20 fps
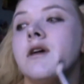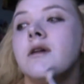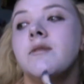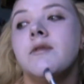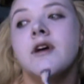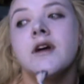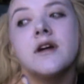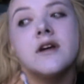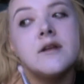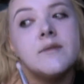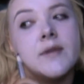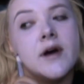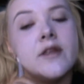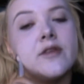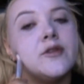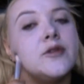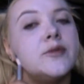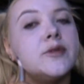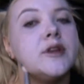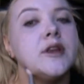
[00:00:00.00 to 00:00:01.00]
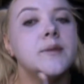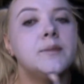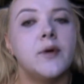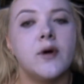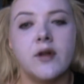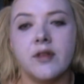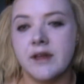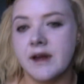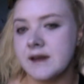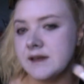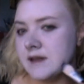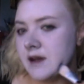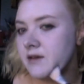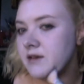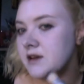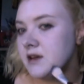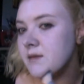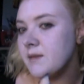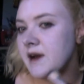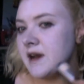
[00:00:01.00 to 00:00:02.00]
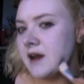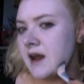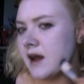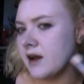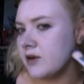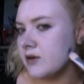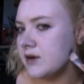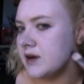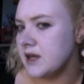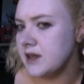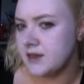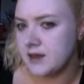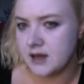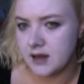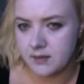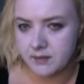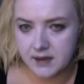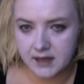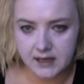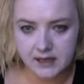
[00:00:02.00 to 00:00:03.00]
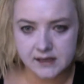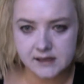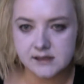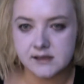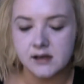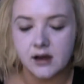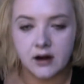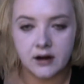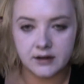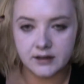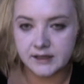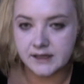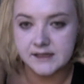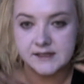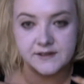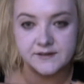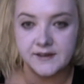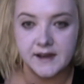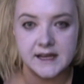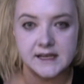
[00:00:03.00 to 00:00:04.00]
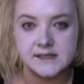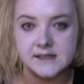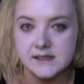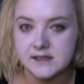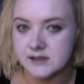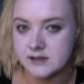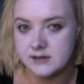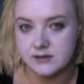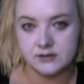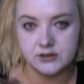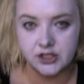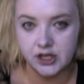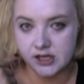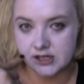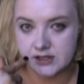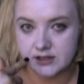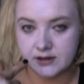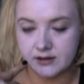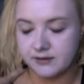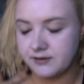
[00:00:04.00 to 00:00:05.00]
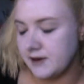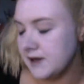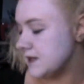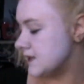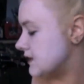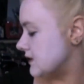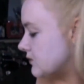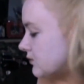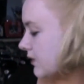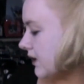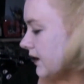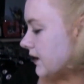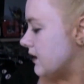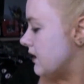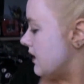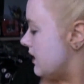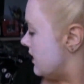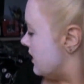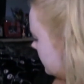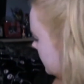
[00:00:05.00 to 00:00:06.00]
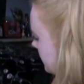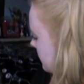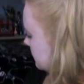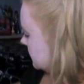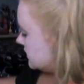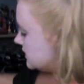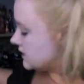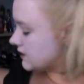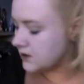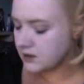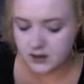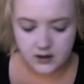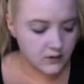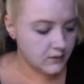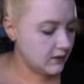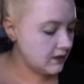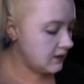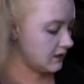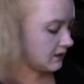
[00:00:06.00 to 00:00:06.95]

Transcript: I'm not going to bother to really pull that down into my neck or anything because Harley's face is just, her face is white. I'm just going to go